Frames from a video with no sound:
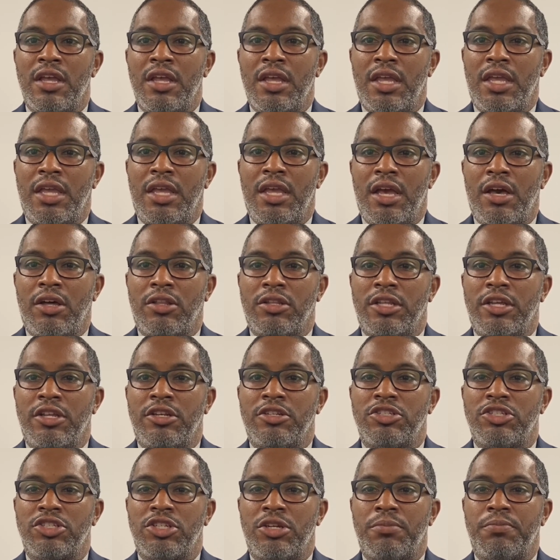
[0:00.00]
He held
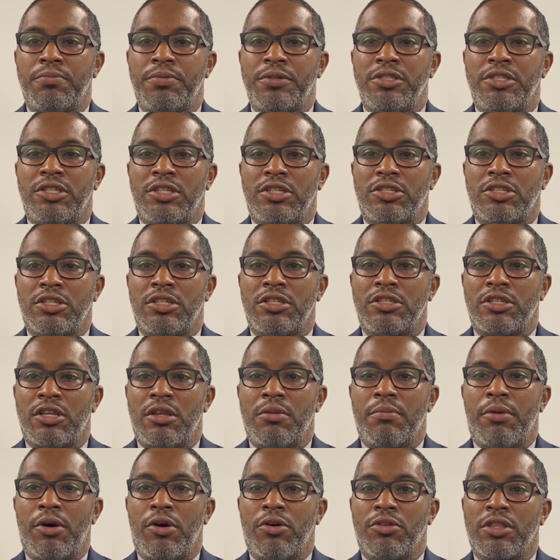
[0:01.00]
leadership positions
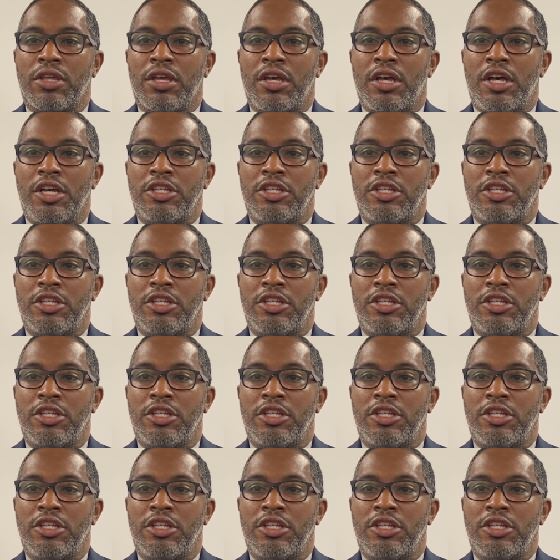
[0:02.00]
in both